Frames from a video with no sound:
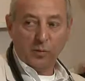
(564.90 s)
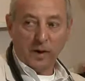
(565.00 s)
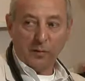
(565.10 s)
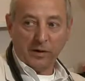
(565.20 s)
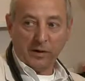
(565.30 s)

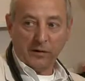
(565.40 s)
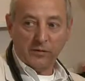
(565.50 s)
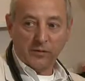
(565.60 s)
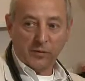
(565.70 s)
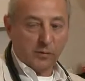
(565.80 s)
Now when a
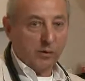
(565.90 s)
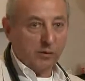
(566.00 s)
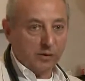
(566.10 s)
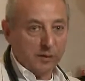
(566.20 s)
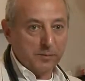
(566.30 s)

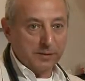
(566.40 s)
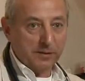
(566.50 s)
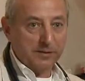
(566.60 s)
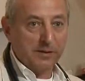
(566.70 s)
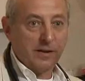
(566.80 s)
3-year-old comes
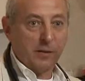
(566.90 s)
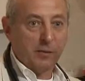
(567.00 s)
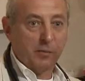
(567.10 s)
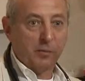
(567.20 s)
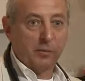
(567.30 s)
in, they said
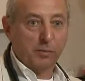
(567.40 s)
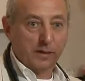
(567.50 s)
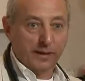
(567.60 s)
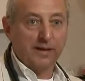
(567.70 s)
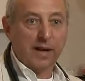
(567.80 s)
they were
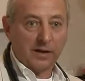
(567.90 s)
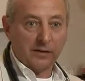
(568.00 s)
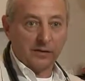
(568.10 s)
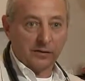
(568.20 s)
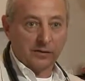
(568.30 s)
playing
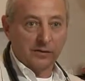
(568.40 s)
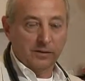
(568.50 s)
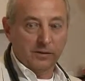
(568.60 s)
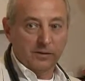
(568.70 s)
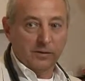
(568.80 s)
doctor.
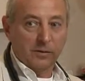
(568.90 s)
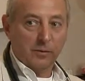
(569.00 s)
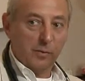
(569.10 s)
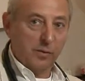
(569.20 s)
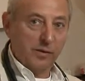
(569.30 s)

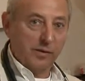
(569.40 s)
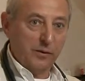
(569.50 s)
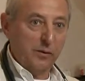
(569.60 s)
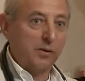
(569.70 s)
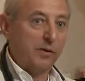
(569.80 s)
What were they
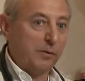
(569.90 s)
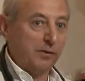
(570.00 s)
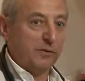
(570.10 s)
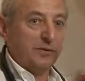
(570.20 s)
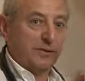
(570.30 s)
doing? They
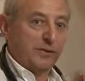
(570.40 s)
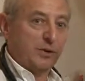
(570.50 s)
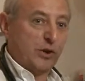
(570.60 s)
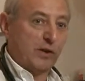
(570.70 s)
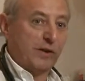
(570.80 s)
were
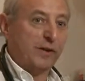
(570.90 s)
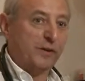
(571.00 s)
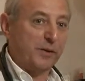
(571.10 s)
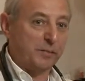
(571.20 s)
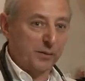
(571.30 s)
charting
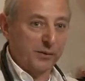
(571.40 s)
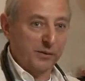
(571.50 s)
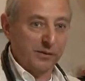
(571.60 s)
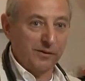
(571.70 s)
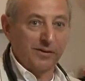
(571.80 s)
on the
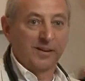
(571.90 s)
computer.